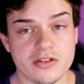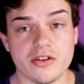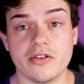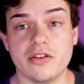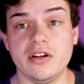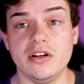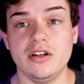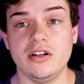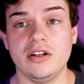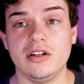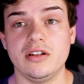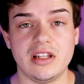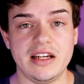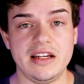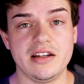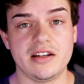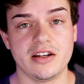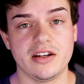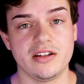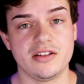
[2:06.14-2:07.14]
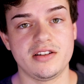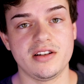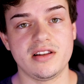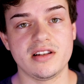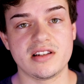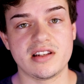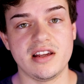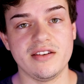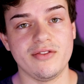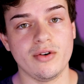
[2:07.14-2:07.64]
So the link to
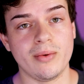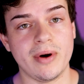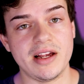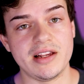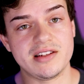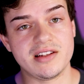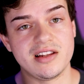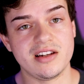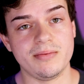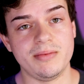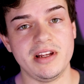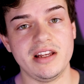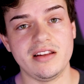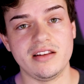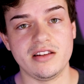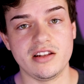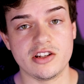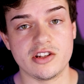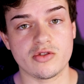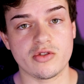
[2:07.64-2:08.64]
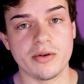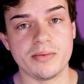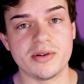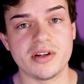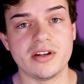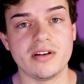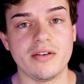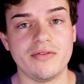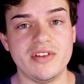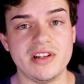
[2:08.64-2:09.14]
this giveaway is going to be in the
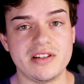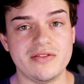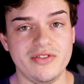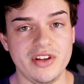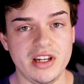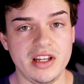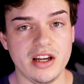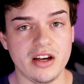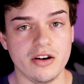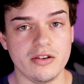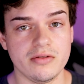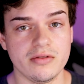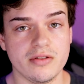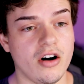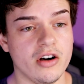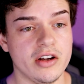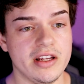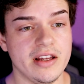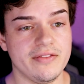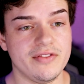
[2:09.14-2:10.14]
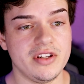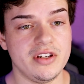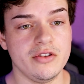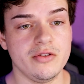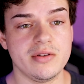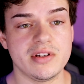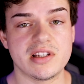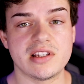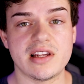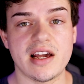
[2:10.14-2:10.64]
description of this video. All you have to do
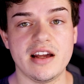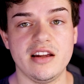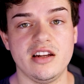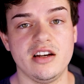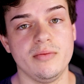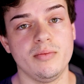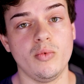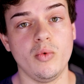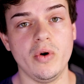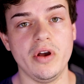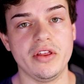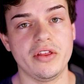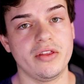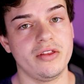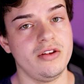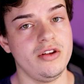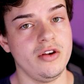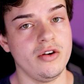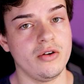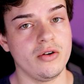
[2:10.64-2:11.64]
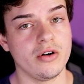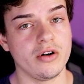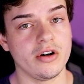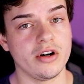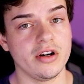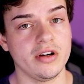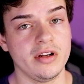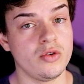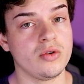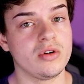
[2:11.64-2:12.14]
is sign up with
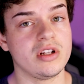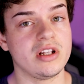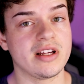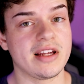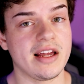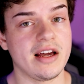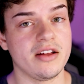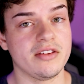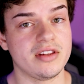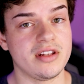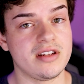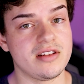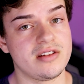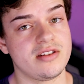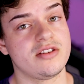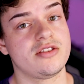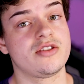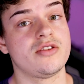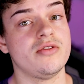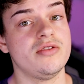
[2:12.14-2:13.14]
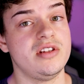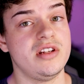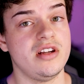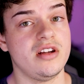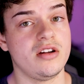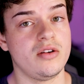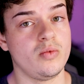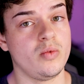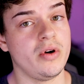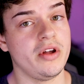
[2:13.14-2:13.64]
your Google account that is
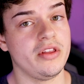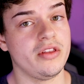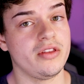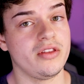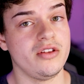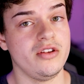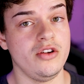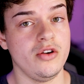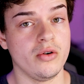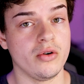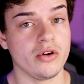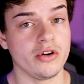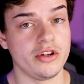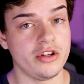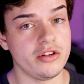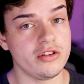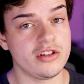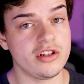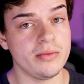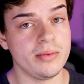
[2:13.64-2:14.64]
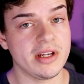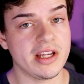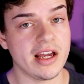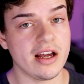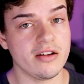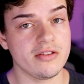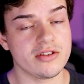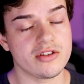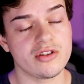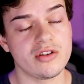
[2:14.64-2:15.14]
associated with your YouTube
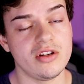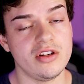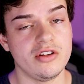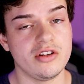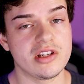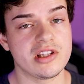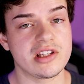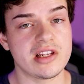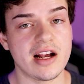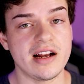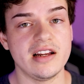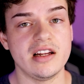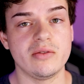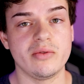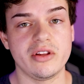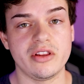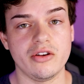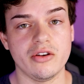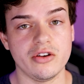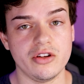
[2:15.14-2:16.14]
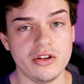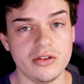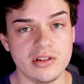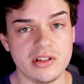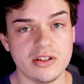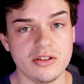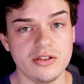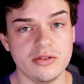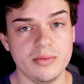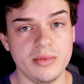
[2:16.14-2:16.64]
account. So you just sign in with your
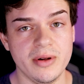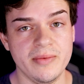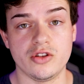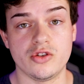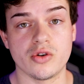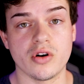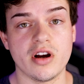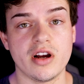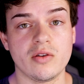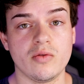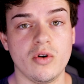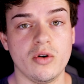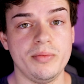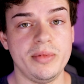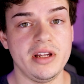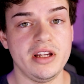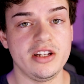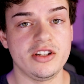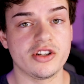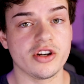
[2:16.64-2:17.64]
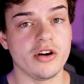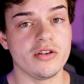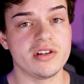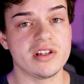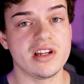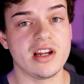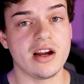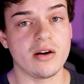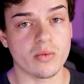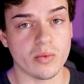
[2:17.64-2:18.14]
YouTube. The drawing will be
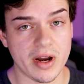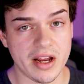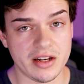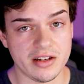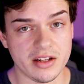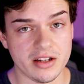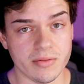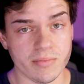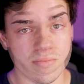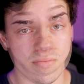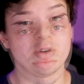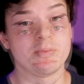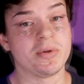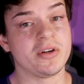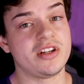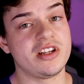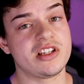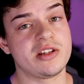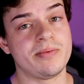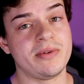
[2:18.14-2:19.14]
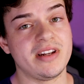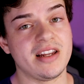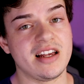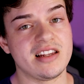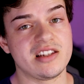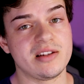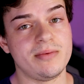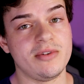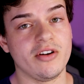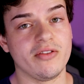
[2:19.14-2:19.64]
chosen at random. The participant
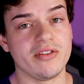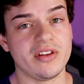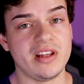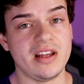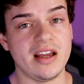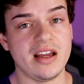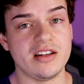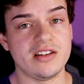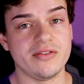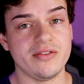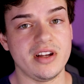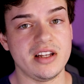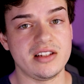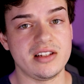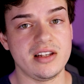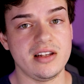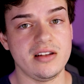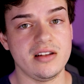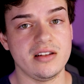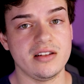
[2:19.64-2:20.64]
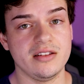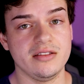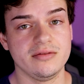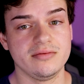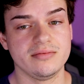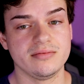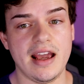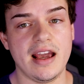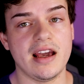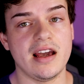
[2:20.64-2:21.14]
has to be over the age of 18
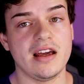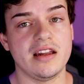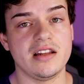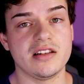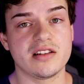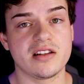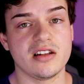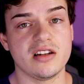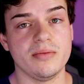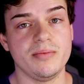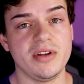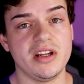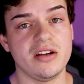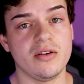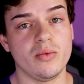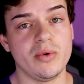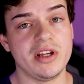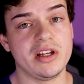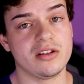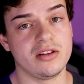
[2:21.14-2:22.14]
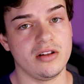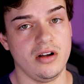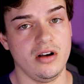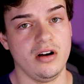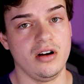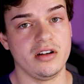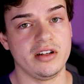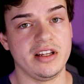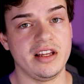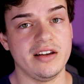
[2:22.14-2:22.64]
and it's going to be a week
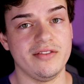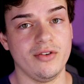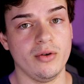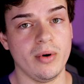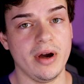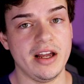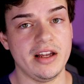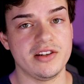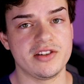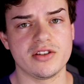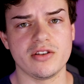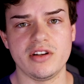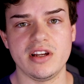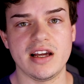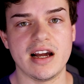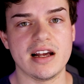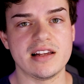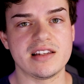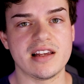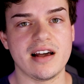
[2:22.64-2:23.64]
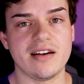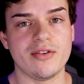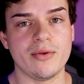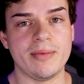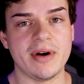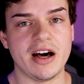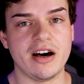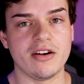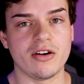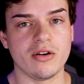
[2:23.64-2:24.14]
long giveaway. So you guys have
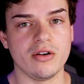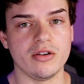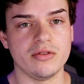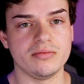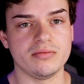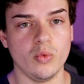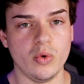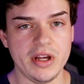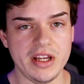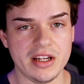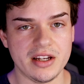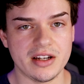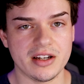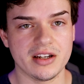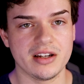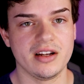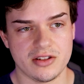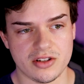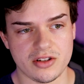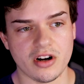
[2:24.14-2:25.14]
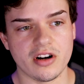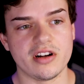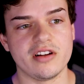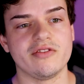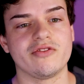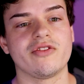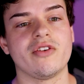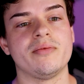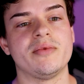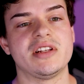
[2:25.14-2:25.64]
about a week starting
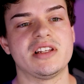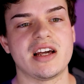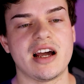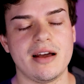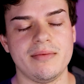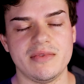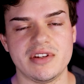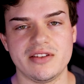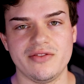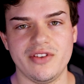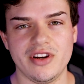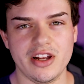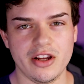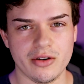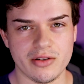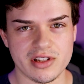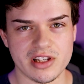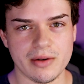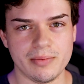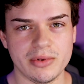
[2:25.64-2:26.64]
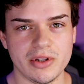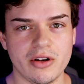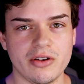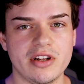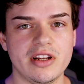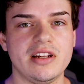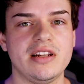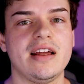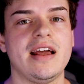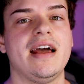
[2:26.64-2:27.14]
from the time this video is
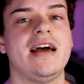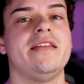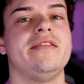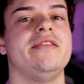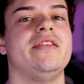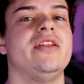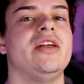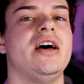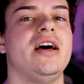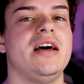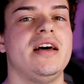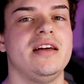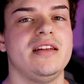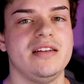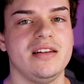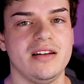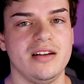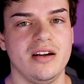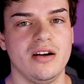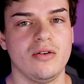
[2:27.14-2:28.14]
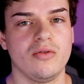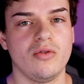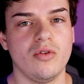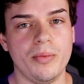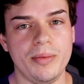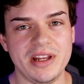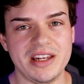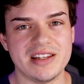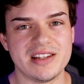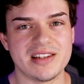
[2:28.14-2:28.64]
uploaded and then we'll
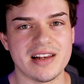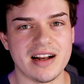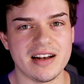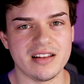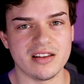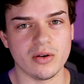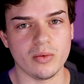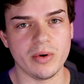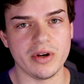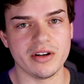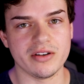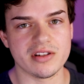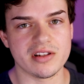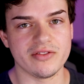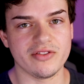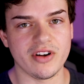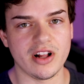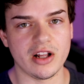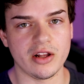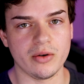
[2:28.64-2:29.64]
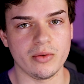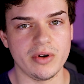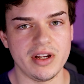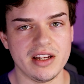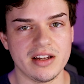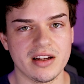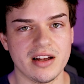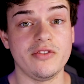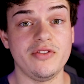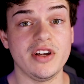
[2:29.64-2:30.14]
be deciding the winners the following
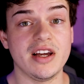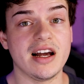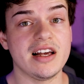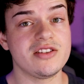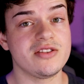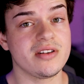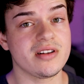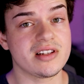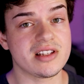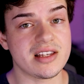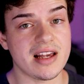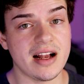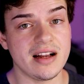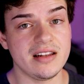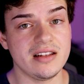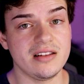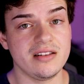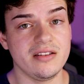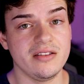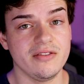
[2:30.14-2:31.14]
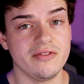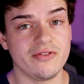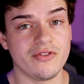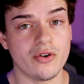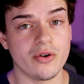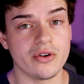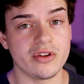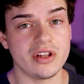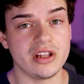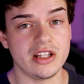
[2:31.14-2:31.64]
week. So if you guys are excited
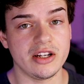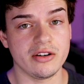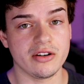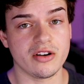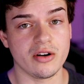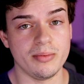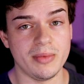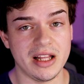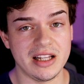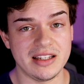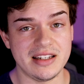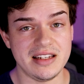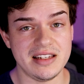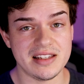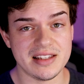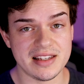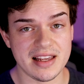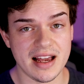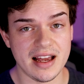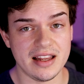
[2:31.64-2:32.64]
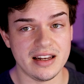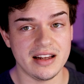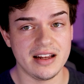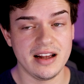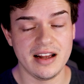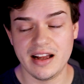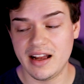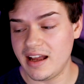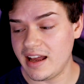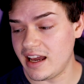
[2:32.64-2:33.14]
for the lyrical melody set,
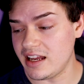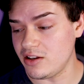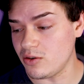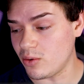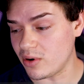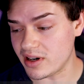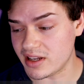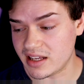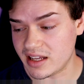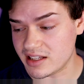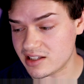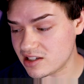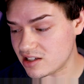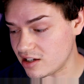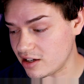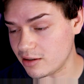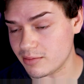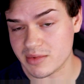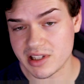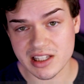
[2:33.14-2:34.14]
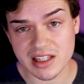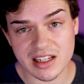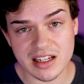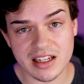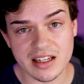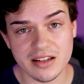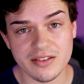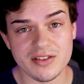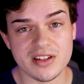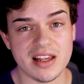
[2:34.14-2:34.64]
and you want to get some
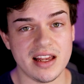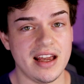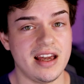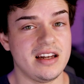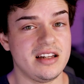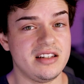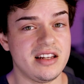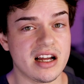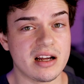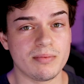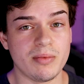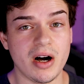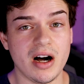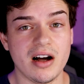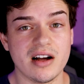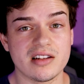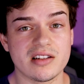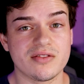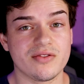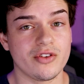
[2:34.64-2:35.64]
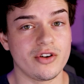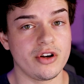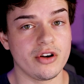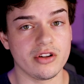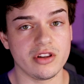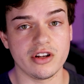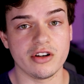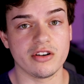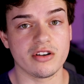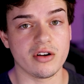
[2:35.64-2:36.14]
sleeves and a deck box for your
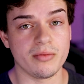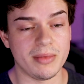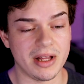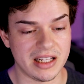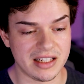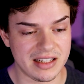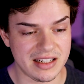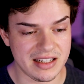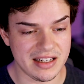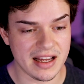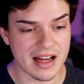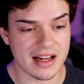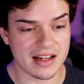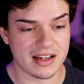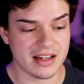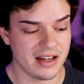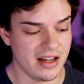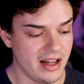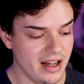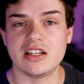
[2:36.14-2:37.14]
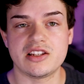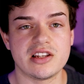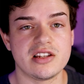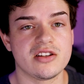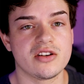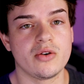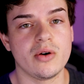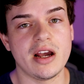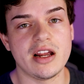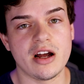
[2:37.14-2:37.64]
lyrical melody deck, this is
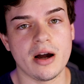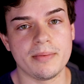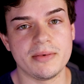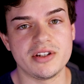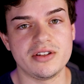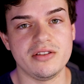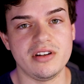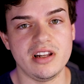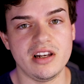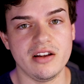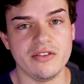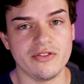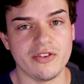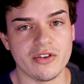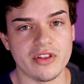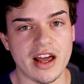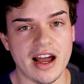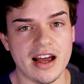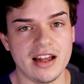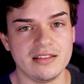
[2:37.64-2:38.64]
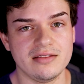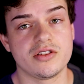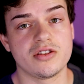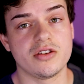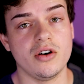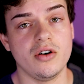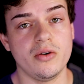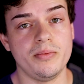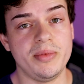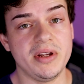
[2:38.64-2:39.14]
a great opportunity for that.
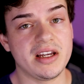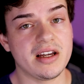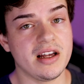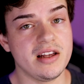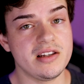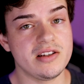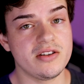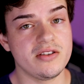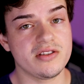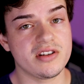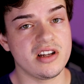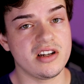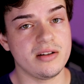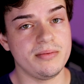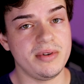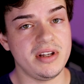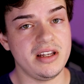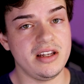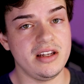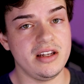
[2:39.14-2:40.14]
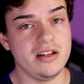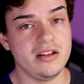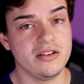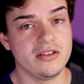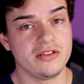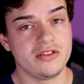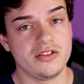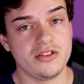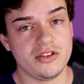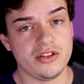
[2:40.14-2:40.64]
So because there's going to be
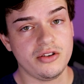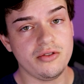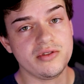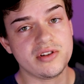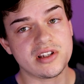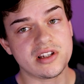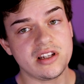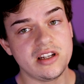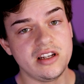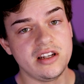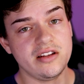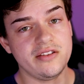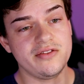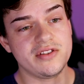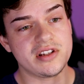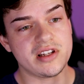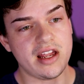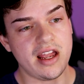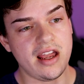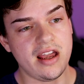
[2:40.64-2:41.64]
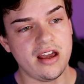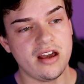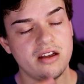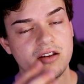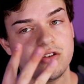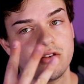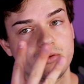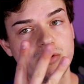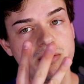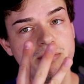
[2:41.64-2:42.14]
two sleeves
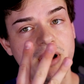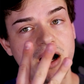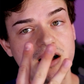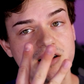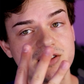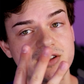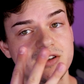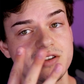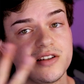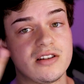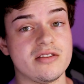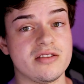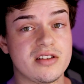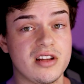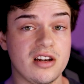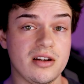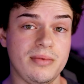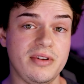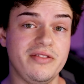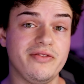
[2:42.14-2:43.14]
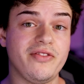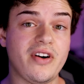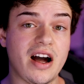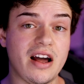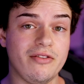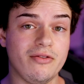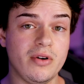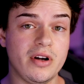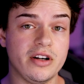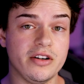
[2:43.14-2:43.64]
and three boxes. There's gonna be
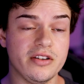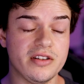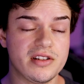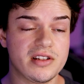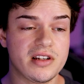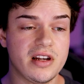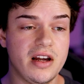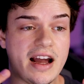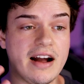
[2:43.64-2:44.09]
five winners.